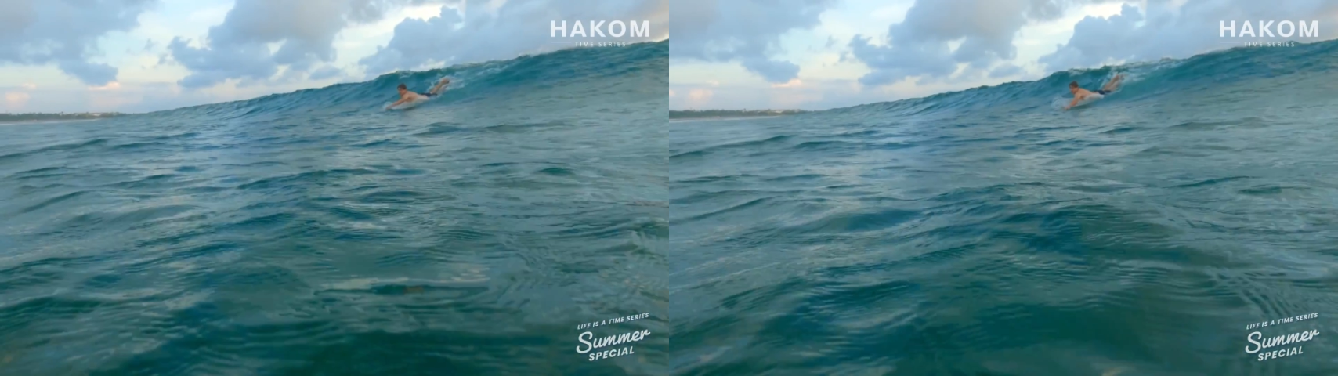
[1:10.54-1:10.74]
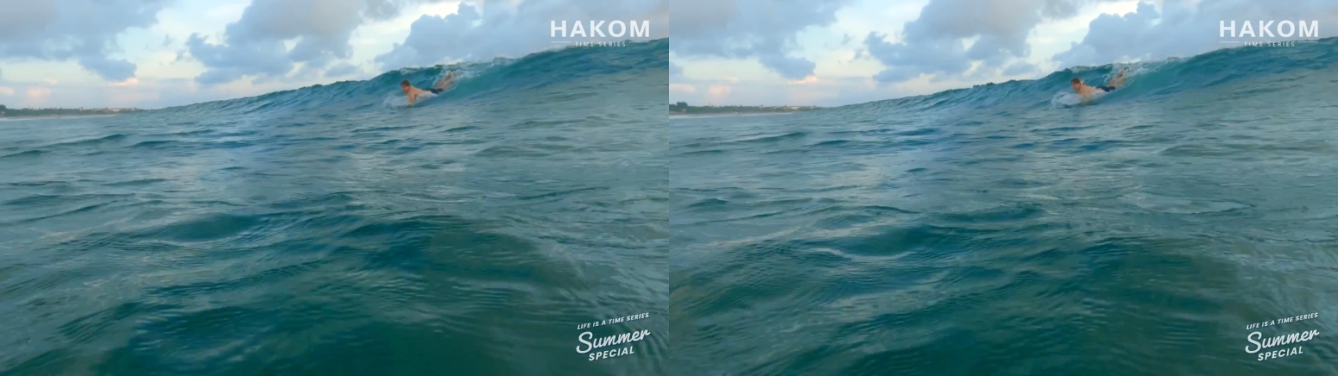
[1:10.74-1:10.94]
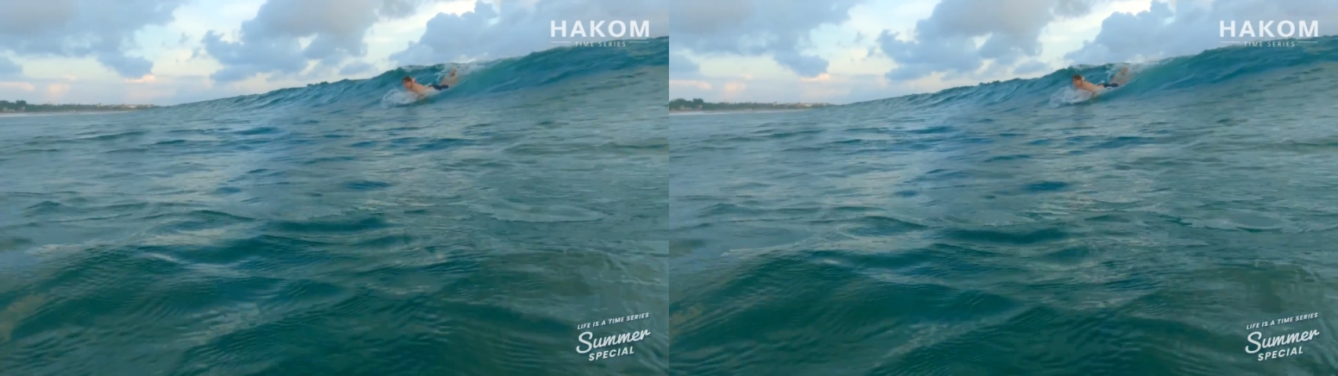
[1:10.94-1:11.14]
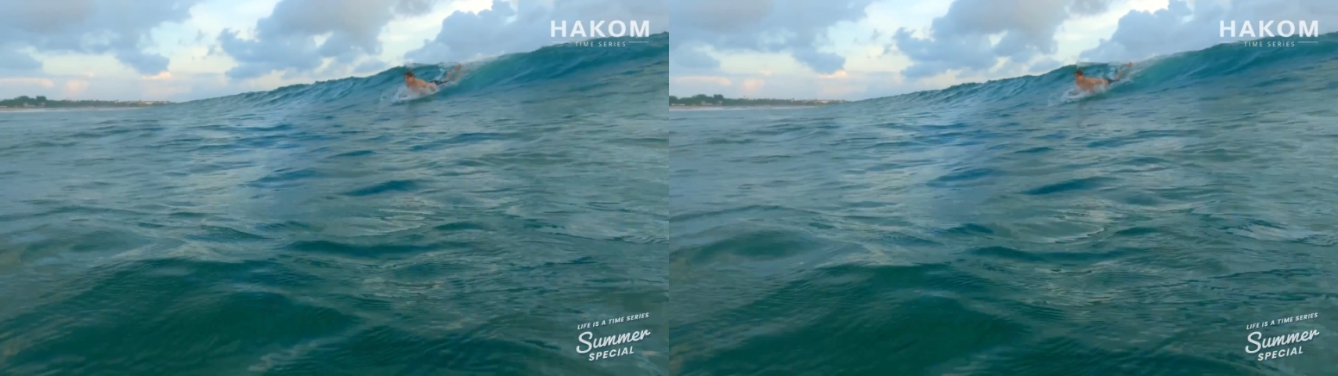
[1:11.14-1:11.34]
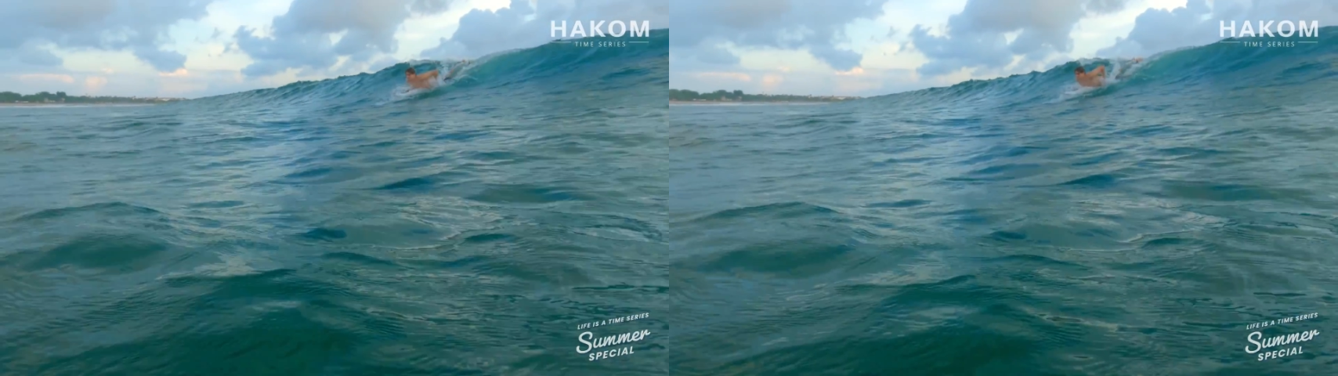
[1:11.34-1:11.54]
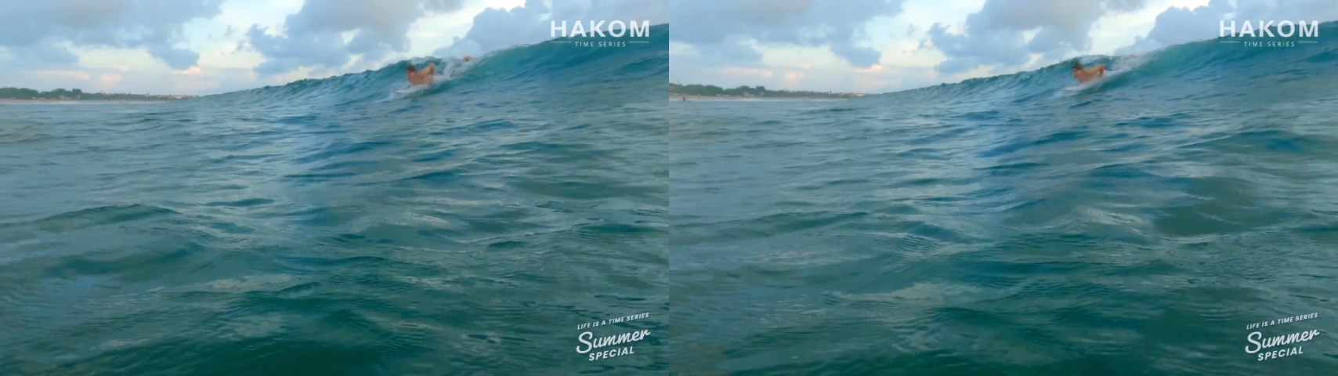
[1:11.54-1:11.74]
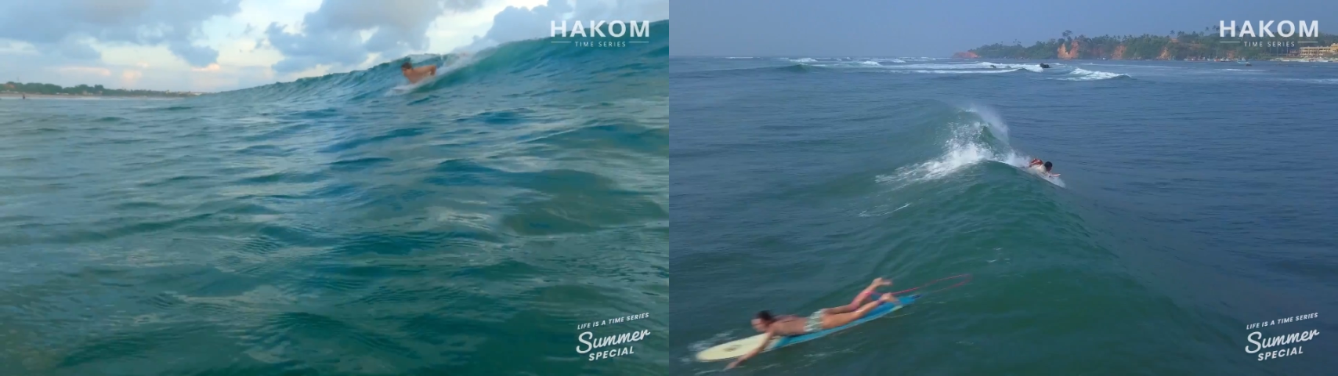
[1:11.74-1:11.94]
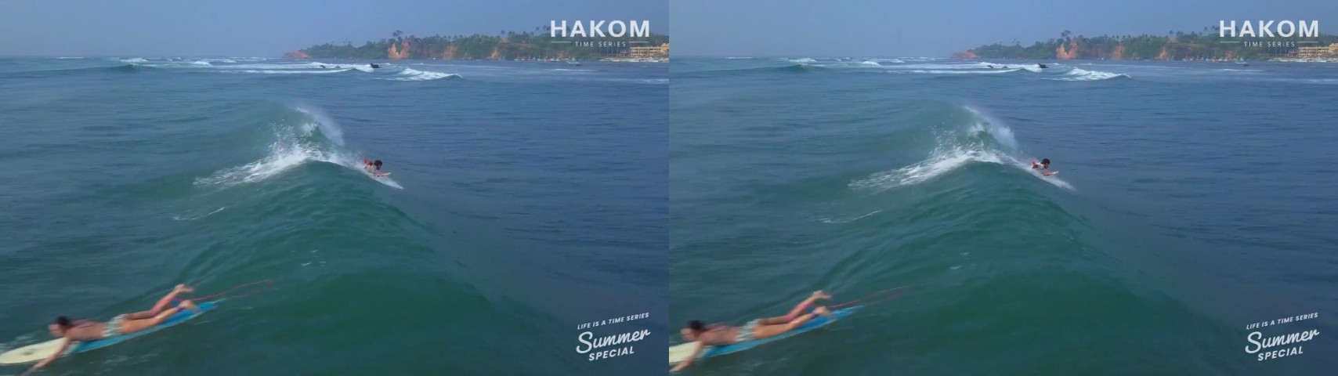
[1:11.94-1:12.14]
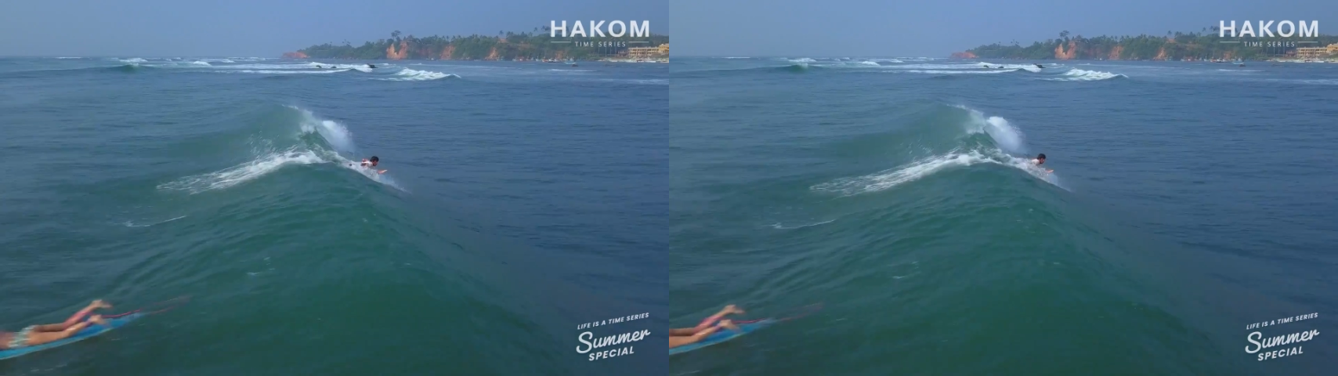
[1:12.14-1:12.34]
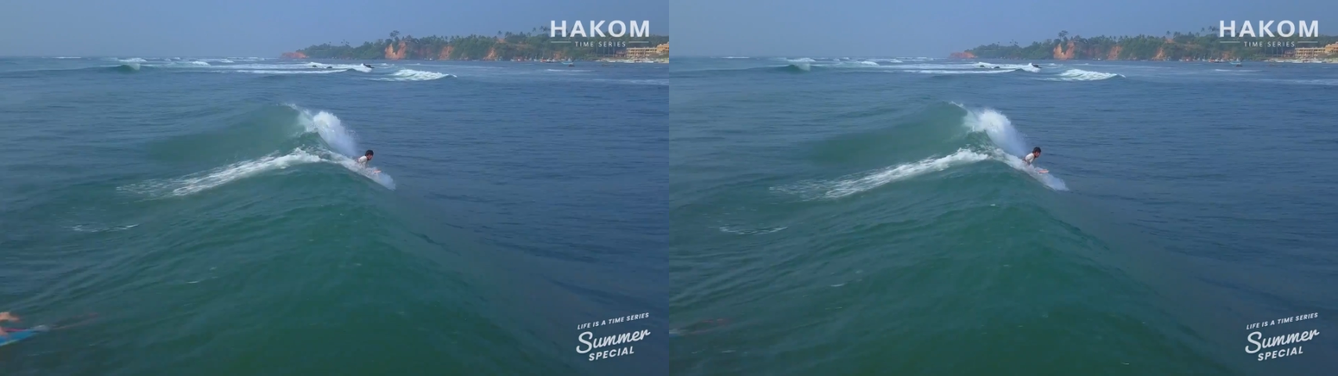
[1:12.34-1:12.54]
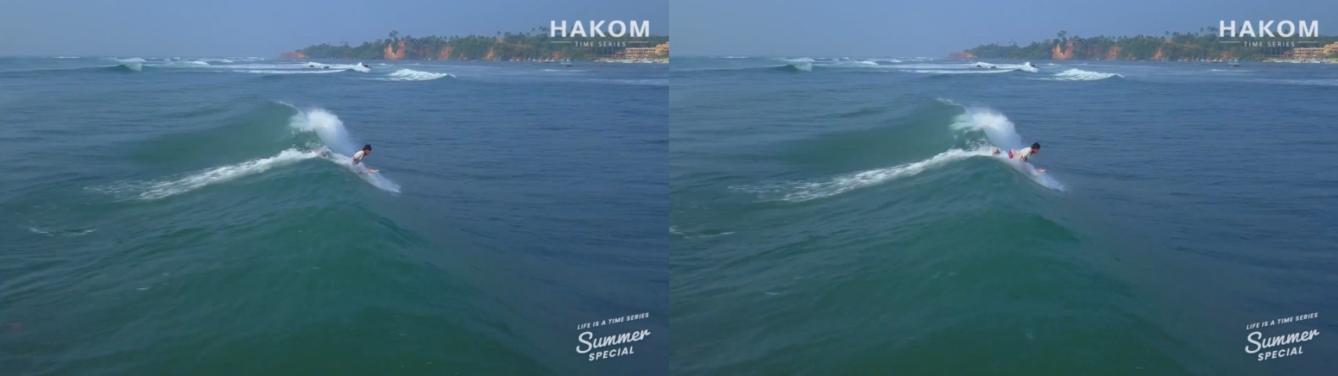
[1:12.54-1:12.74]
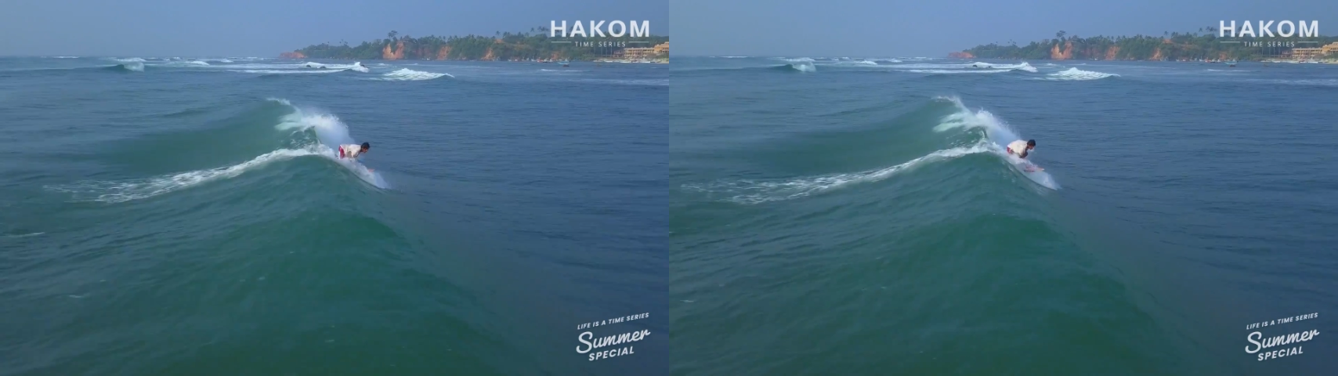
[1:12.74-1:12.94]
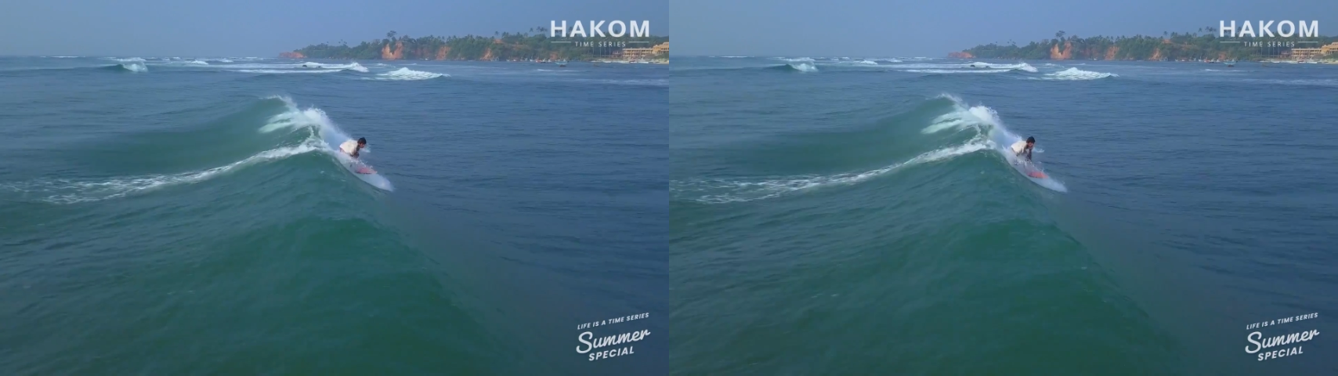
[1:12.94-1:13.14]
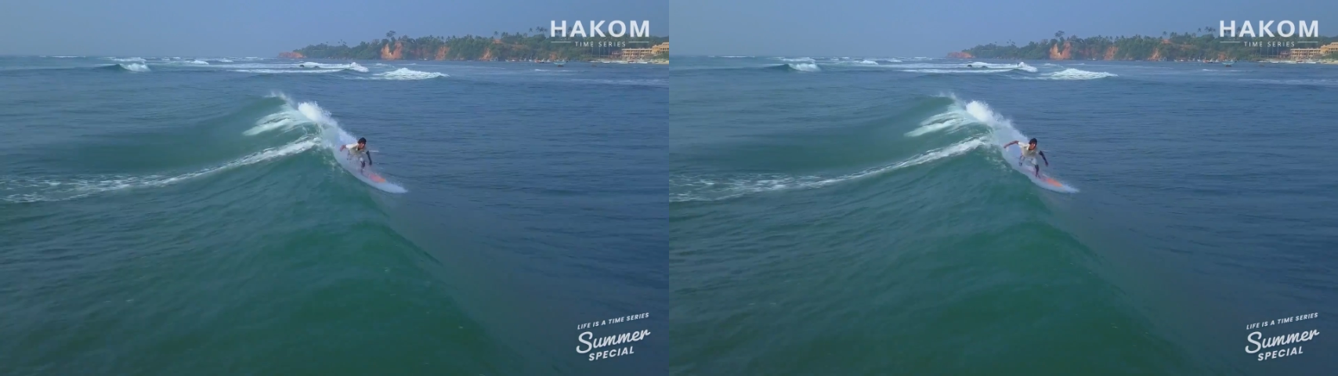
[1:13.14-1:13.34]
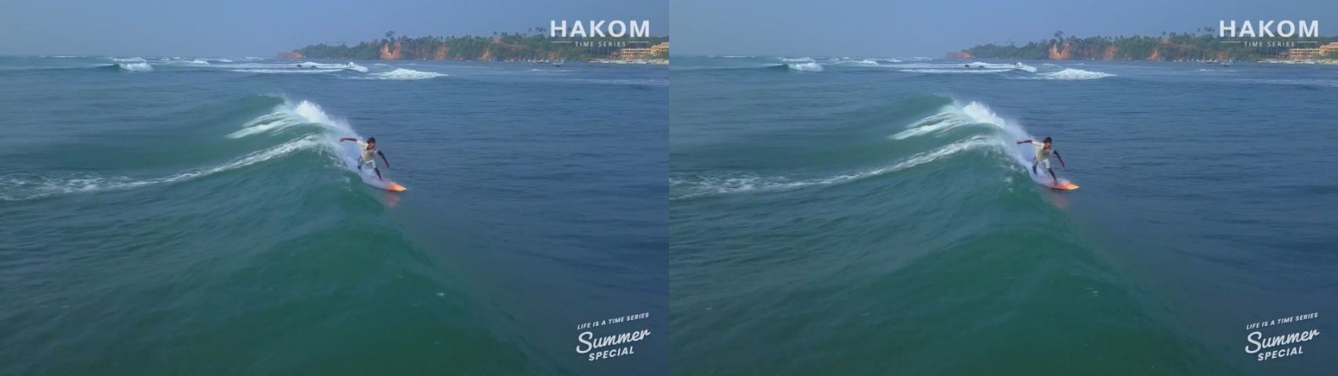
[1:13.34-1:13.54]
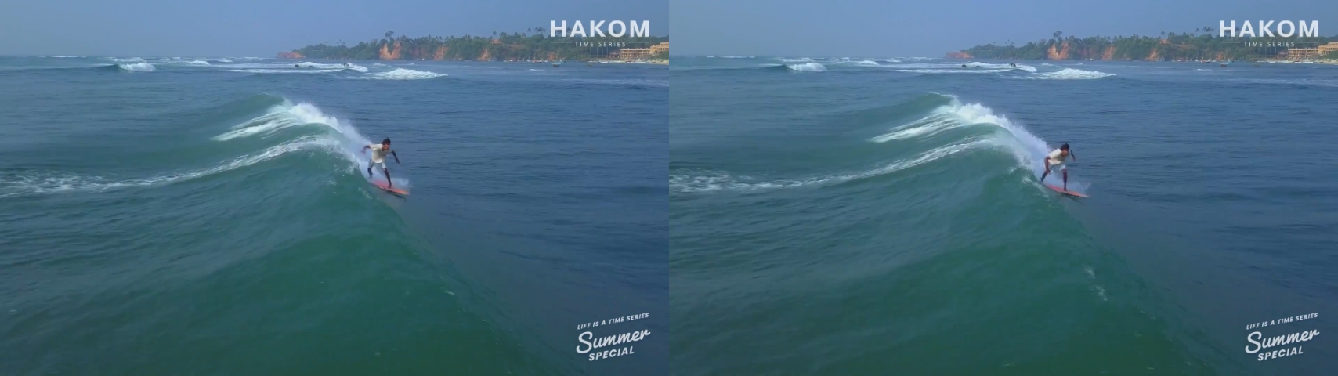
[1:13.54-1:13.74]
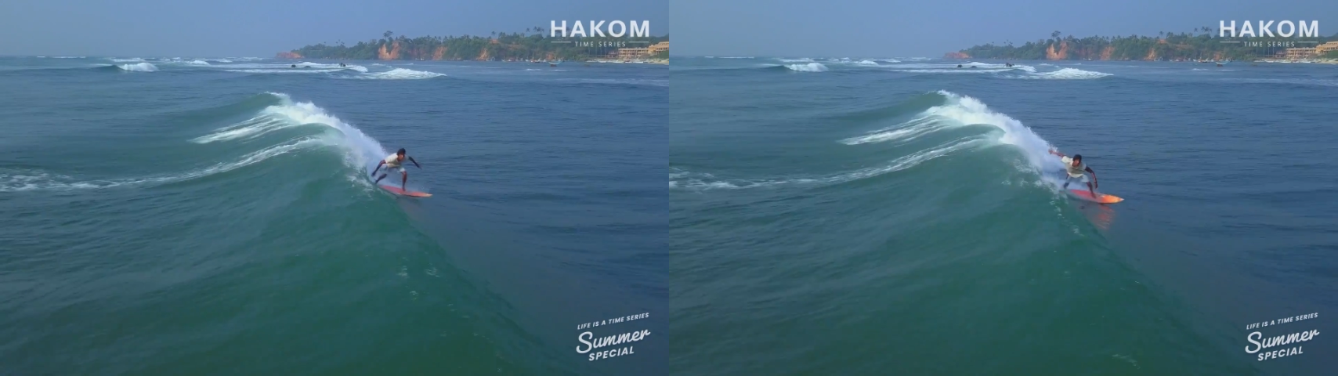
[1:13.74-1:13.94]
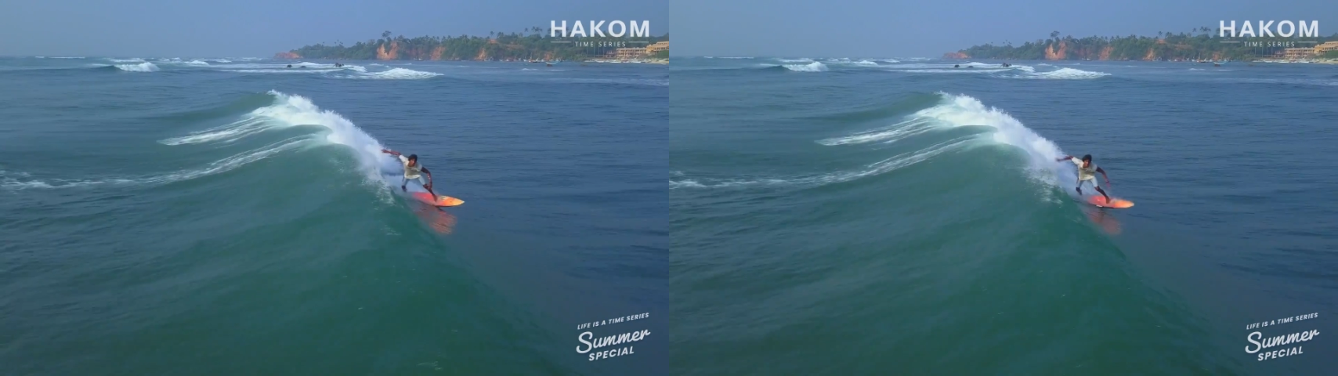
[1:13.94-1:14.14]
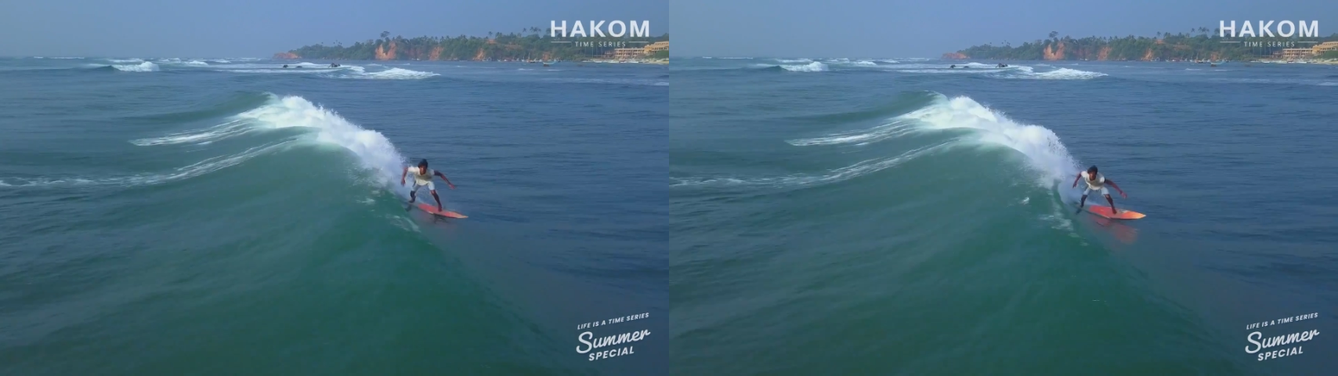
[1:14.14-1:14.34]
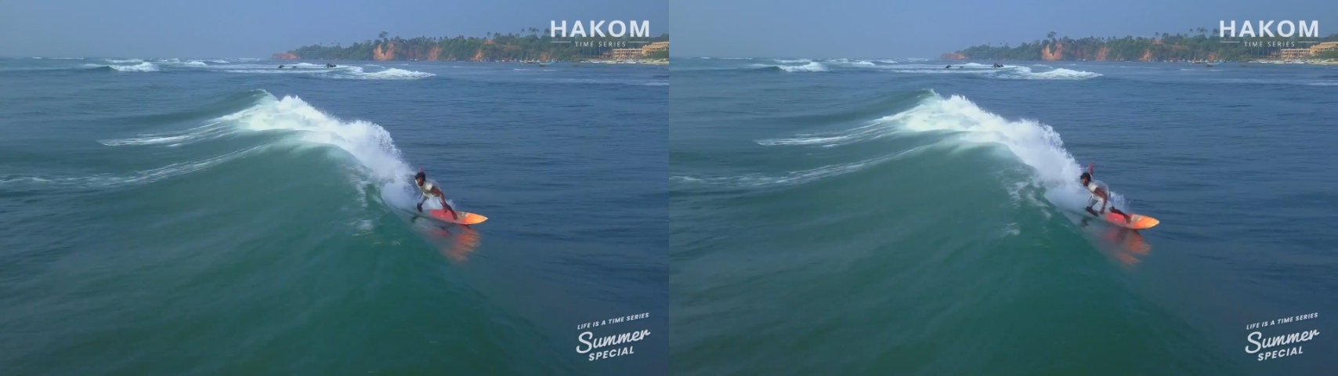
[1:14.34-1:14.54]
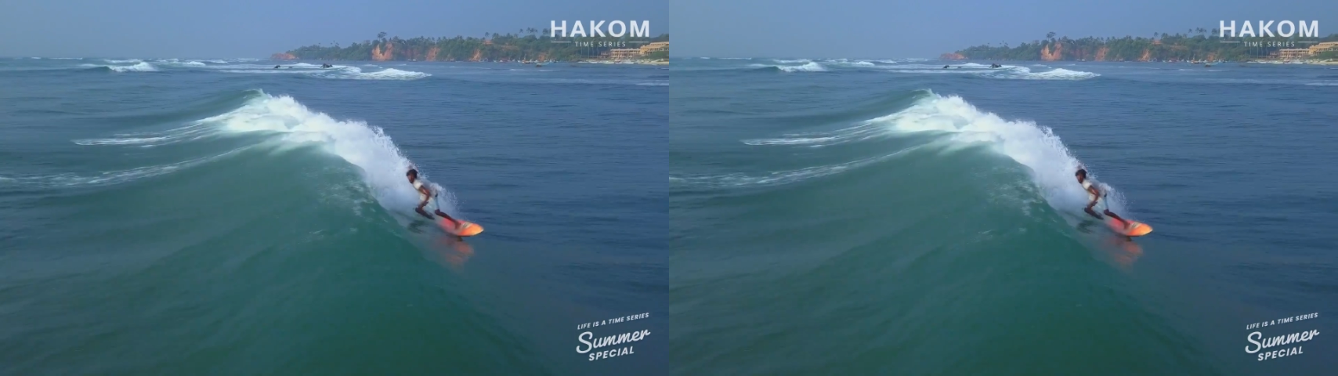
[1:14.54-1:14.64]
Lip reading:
No face is visible, so there are no lips to read.